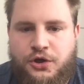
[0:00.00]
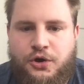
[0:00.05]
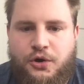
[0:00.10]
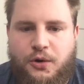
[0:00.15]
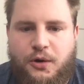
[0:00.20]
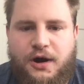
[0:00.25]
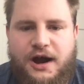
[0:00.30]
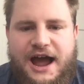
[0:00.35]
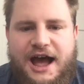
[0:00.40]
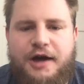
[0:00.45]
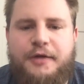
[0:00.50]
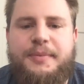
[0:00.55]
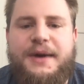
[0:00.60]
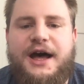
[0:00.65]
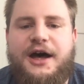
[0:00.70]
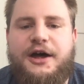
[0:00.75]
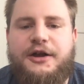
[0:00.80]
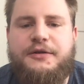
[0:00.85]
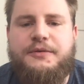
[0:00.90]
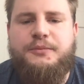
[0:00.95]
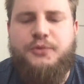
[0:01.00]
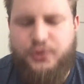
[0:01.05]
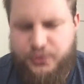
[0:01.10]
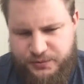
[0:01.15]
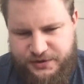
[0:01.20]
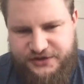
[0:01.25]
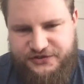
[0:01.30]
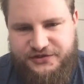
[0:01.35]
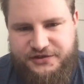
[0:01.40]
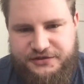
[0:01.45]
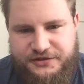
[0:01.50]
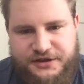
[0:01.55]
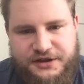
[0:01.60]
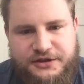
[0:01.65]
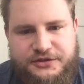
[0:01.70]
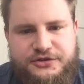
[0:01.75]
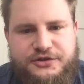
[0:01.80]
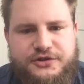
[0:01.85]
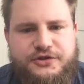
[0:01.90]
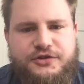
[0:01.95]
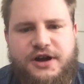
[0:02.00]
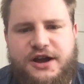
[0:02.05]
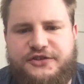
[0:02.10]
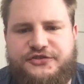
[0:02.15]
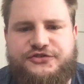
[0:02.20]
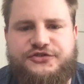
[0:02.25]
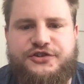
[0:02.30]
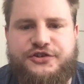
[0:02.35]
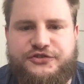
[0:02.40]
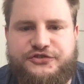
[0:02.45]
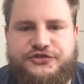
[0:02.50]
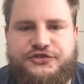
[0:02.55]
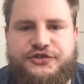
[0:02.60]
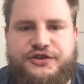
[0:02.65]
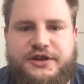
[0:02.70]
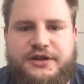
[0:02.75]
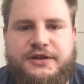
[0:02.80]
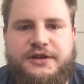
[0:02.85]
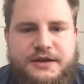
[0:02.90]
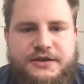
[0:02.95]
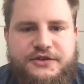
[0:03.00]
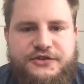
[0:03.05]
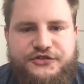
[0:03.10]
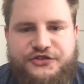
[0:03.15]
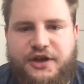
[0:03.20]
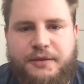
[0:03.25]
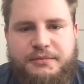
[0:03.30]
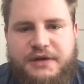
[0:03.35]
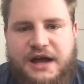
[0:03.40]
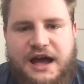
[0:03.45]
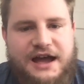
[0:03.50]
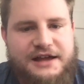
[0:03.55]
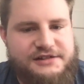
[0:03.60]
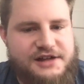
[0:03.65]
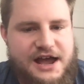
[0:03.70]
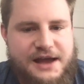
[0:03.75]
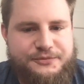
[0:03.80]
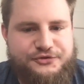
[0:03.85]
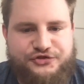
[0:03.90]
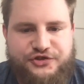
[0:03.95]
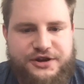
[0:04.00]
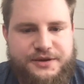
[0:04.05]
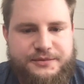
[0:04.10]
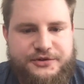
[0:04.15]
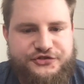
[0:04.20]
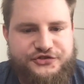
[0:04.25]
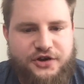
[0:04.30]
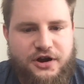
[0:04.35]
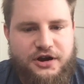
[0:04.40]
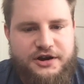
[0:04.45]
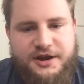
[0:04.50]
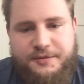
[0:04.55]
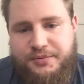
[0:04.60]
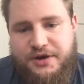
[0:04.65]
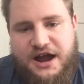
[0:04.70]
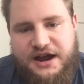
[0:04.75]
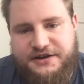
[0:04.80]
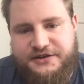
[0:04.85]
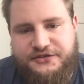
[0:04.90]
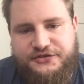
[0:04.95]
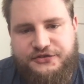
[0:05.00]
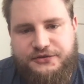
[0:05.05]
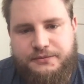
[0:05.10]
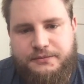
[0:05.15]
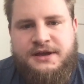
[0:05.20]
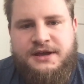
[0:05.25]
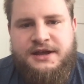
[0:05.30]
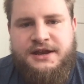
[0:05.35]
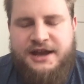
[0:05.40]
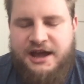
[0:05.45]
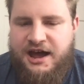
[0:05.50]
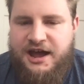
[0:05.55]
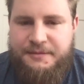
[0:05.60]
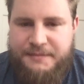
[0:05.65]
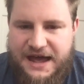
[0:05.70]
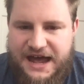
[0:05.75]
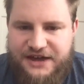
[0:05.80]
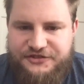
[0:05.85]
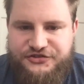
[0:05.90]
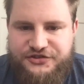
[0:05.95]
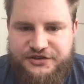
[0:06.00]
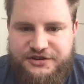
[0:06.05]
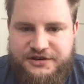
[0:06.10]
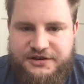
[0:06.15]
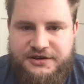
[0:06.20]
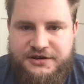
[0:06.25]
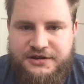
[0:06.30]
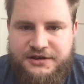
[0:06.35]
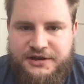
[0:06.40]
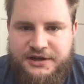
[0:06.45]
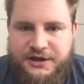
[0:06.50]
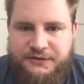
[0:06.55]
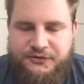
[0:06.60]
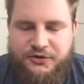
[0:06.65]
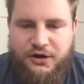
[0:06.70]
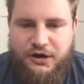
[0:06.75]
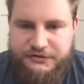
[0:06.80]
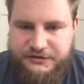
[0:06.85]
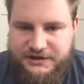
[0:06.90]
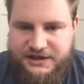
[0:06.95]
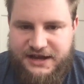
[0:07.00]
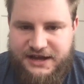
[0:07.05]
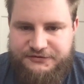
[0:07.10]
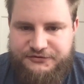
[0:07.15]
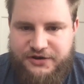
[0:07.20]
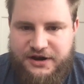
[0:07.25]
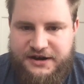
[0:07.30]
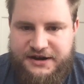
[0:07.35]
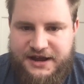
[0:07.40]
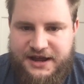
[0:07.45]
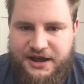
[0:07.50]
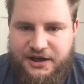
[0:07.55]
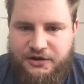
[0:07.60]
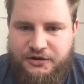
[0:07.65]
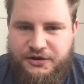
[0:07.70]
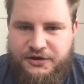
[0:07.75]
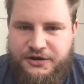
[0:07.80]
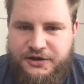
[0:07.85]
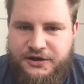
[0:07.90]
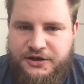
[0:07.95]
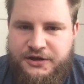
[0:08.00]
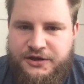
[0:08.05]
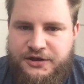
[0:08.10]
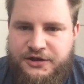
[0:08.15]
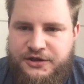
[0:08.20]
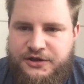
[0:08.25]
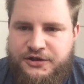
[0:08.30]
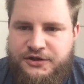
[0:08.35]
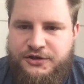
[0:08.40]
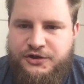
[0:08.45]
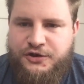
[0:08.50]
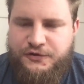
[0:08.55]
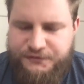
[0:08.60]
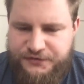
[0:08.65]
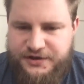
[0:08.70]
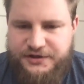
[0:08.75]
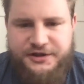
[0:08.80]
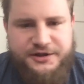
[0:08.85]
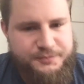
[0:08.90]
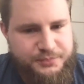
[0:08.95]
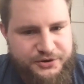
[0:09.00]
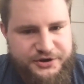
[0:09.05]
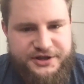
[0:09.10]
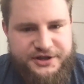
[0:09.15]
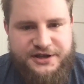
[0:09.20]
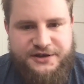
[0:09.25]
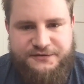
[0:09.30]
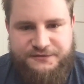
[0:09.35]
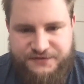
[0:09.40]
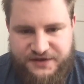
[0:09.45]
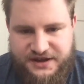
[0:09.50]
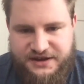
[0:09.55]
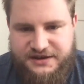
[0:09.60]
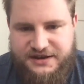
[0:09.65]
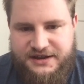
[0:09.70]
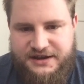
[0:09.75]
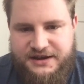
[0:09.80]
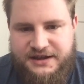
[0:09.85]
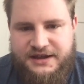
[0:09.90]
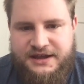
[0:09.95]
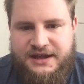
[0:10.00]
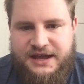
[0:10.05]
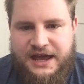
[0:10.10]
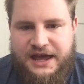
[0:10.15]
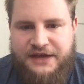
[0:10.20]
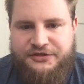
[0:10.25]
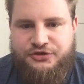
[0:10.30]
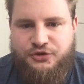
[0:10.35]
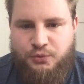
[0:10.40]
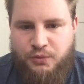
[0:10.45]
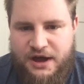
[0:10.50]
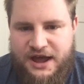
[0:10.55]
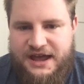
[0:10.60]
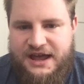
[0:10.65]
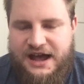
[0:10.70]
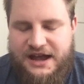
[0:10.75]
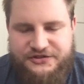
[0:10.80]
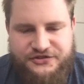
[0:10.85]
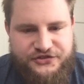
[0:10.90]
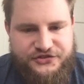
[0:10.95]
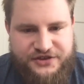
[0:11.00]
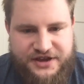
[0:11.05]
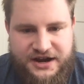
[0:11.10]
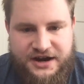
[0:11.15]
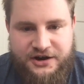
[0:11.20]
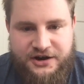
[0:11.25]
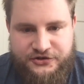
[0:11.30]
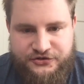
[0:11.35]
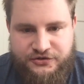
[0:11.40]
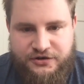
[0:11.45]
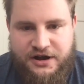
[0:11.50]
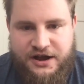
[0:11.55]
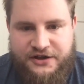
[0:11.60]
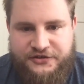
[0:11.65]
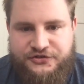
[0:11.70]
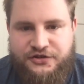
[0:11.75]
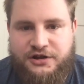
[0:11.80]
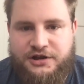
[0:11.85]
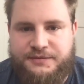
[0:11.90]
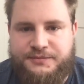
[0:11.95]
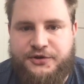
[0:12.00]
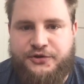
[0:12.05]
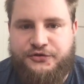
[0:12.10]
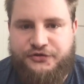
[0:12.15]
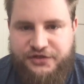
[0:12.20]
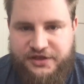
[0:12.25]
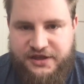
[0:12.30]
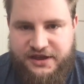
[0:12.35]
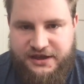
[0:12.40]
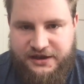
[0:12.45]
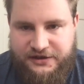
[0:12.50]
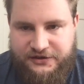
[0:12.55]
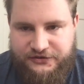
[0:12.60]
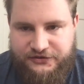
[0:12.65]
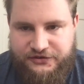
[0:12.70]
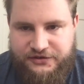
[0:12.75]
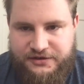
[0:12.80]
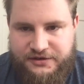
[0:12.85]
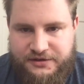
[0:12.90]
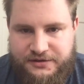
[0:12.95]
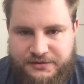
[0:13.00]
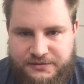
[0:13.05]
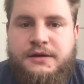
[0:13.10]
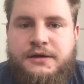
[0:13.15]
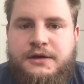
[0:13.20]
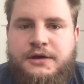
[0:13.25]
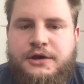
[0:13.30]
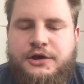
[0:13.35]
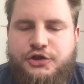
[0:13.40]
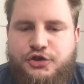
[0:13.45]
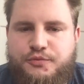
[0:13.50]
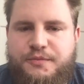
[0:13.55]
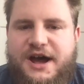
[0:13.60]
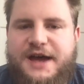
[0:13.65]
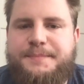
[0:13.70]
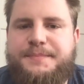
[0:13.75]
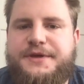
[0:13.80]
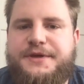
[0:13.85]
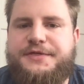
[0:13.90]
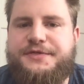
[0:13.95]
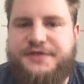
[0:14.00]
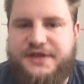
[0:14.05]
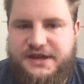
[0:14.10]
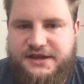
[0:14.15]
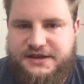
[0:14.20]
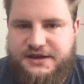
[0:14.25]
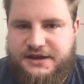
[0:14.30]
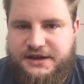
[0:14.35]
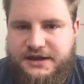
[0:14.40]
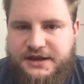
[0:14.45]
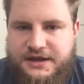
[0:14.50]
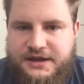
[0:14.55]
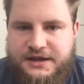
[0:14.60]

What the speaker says: Or how about, more recently, the Christchurch shooting? Some guy live streamed his target practice. Now, I imagine, if you're on the left right now, you're feeling pretty offended at the way I just characterized all of those things. You might be thinking